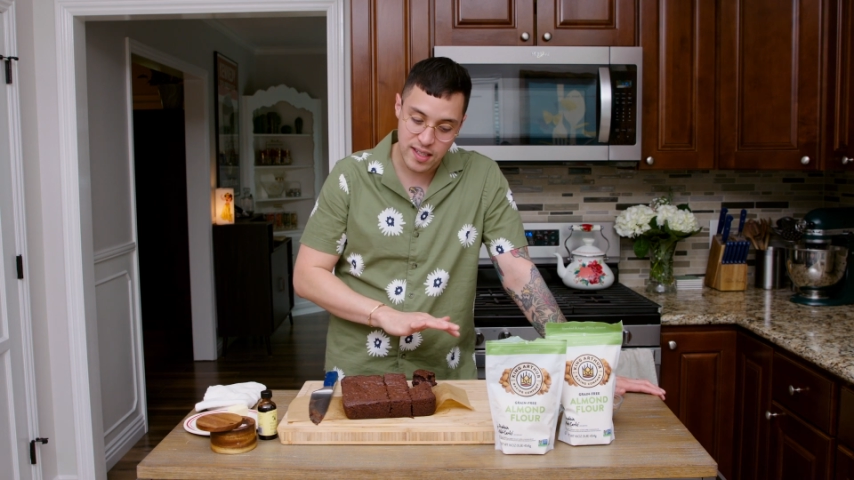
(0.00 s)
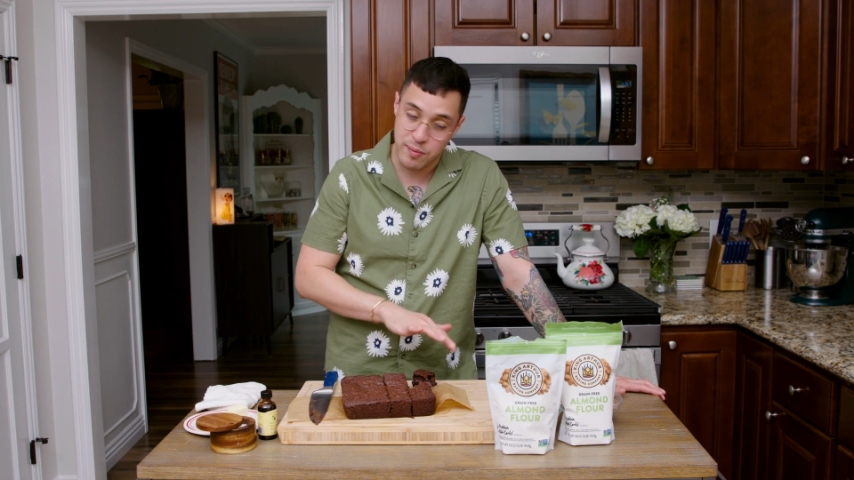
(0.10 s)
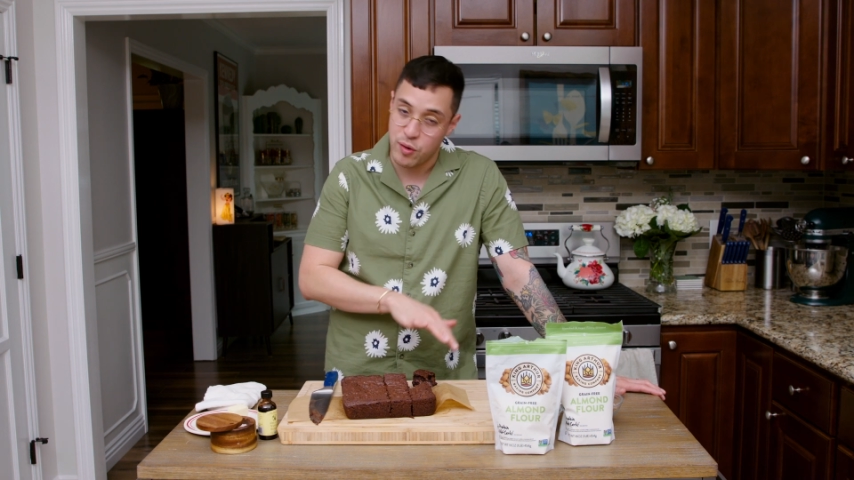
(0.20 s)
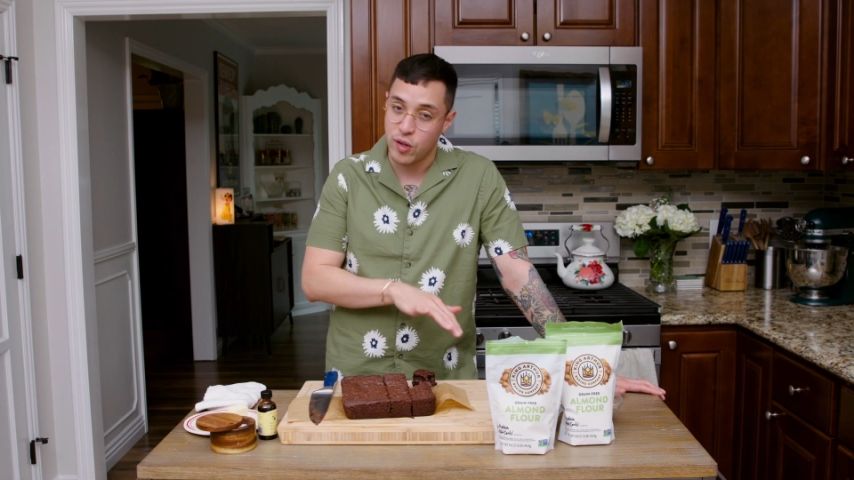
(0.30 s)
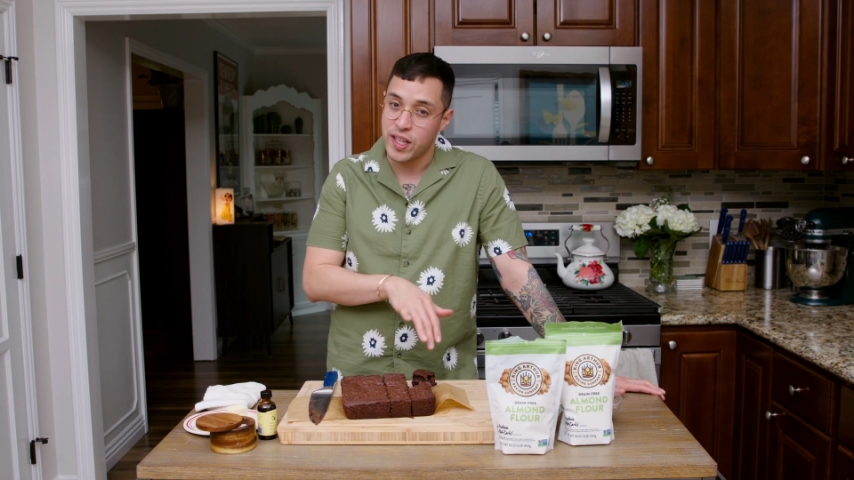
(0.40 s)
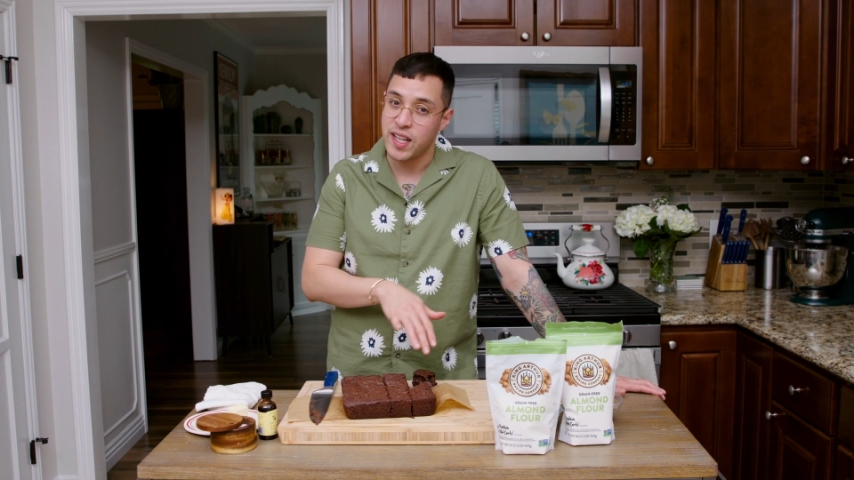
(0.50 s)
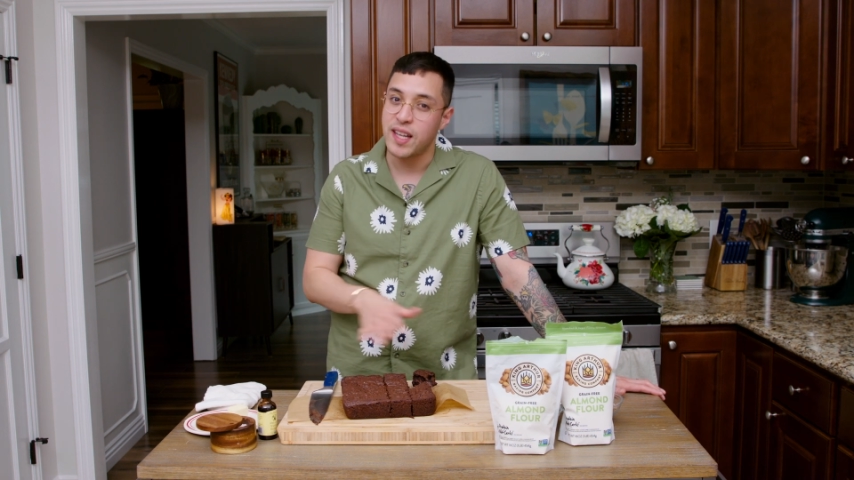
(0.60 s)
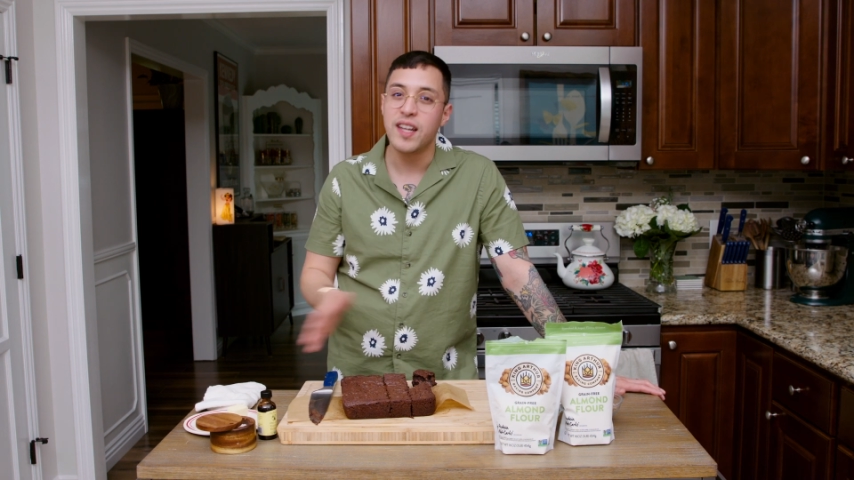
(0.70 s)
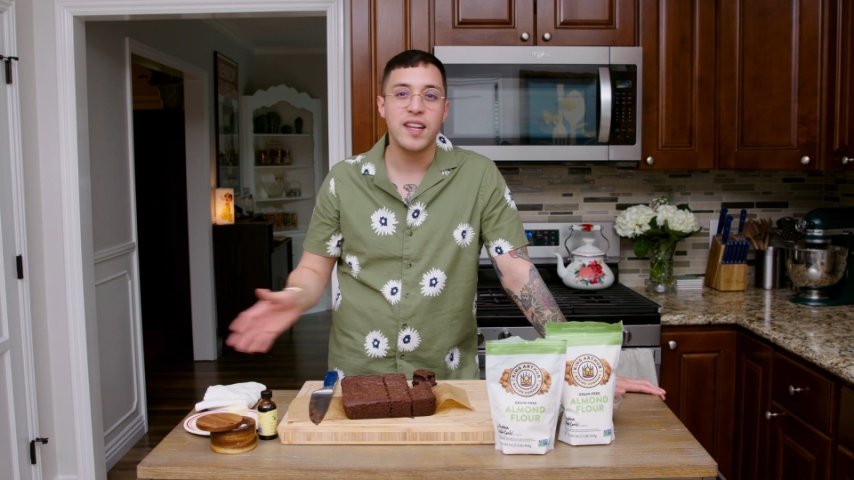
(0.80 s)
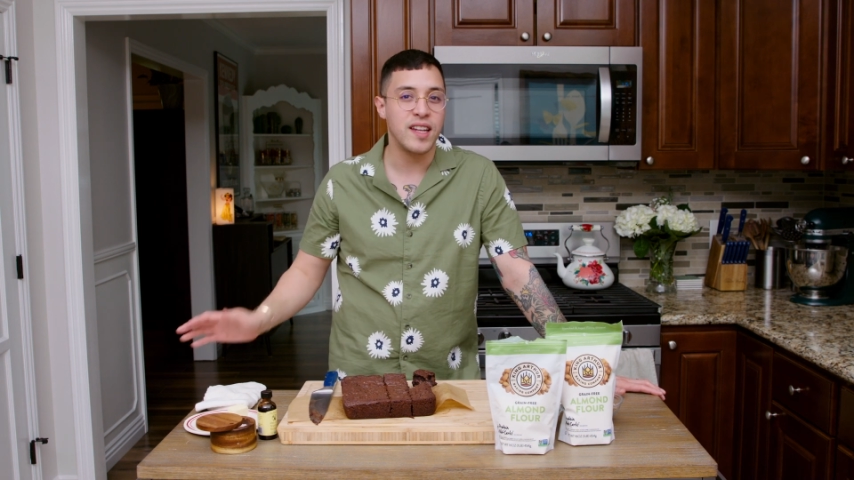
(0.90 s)
Napoleon,
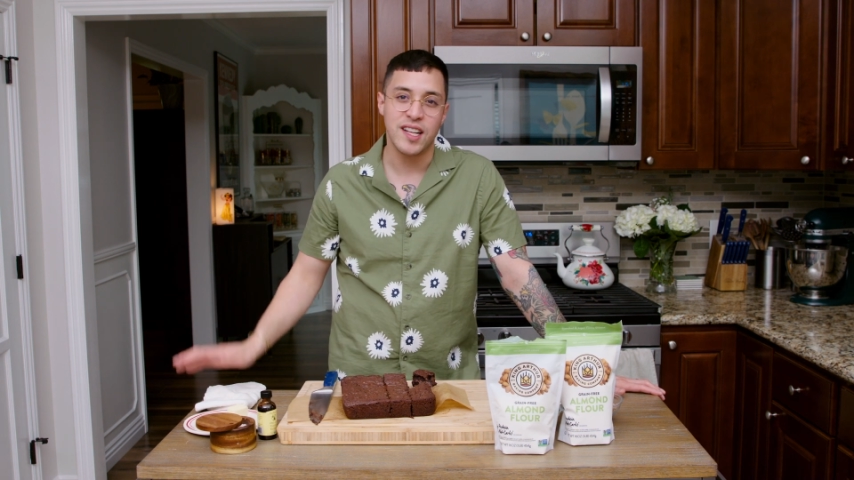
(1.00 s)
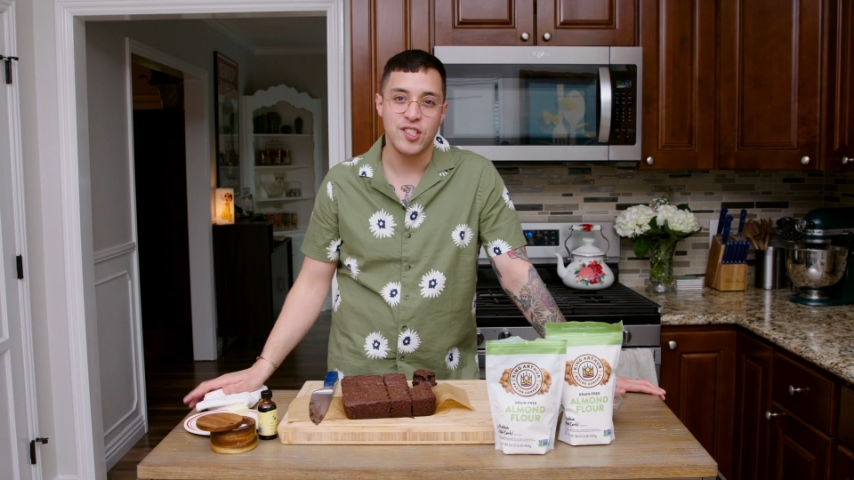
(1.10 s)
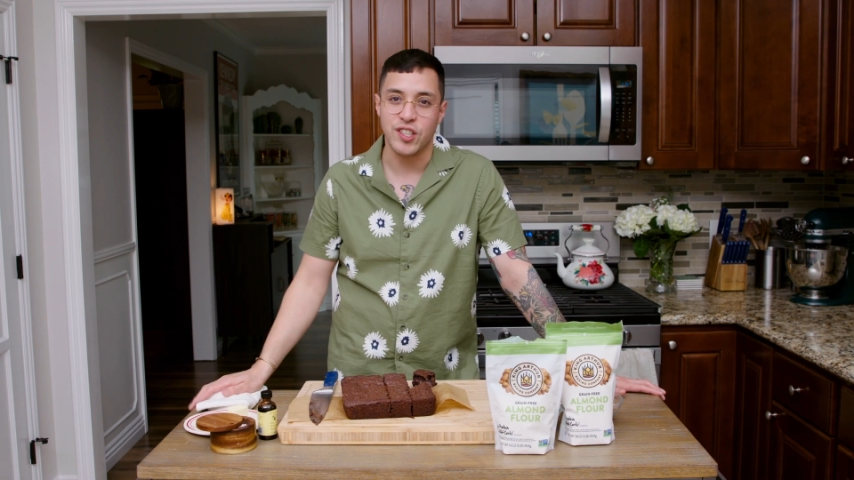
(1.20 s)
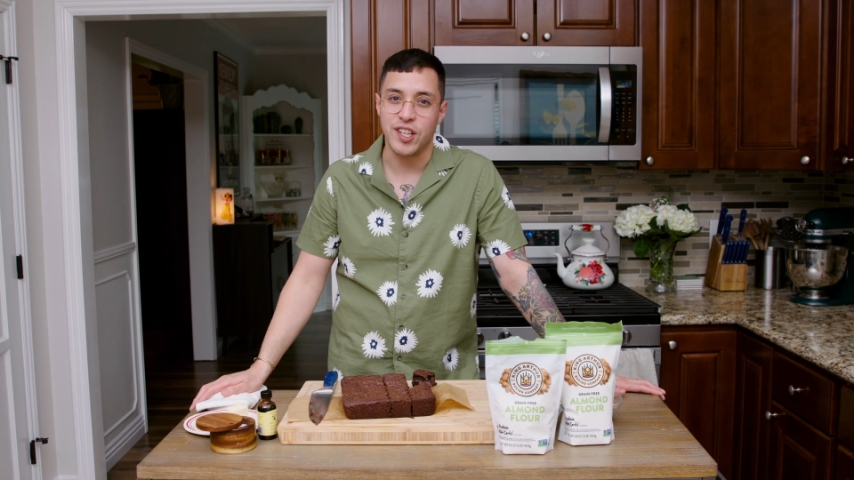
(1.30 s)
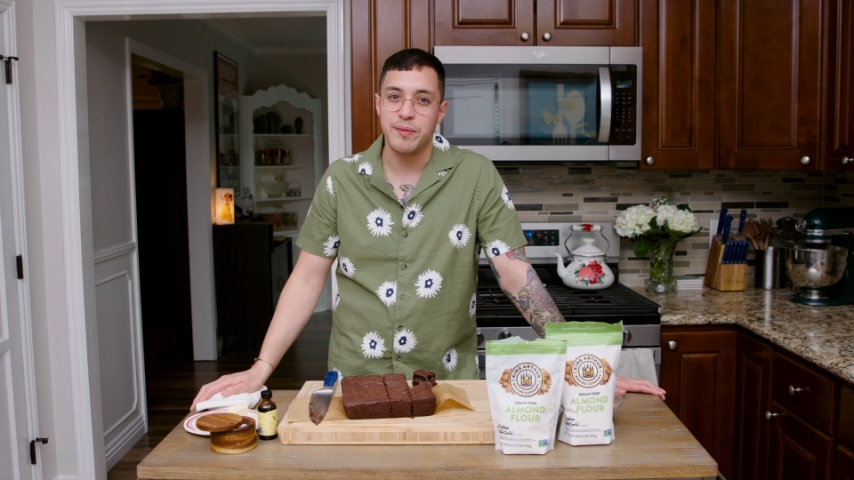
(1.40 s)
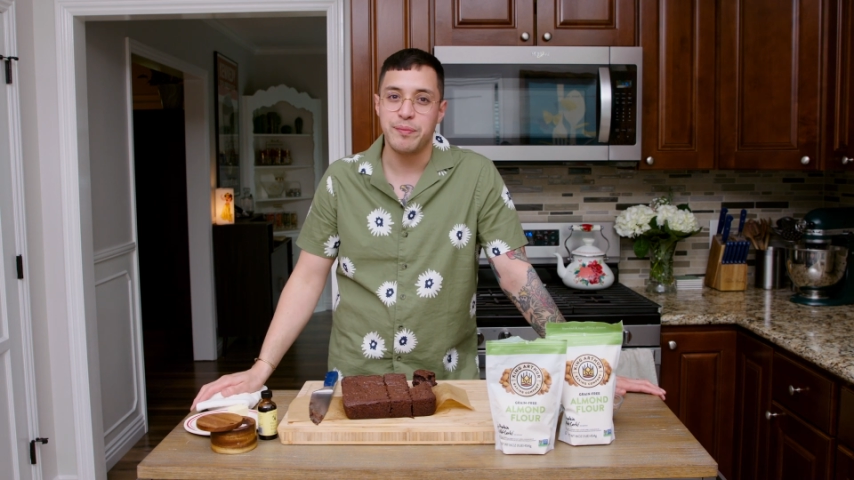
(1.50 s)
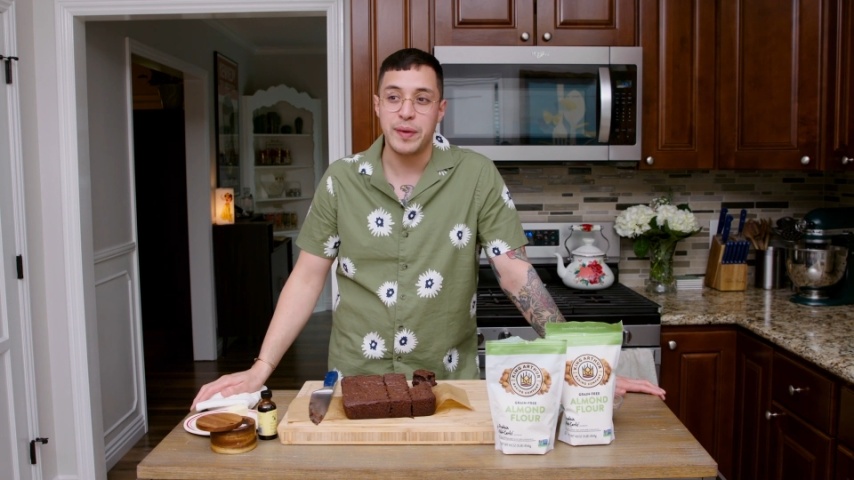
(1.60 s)
not so good.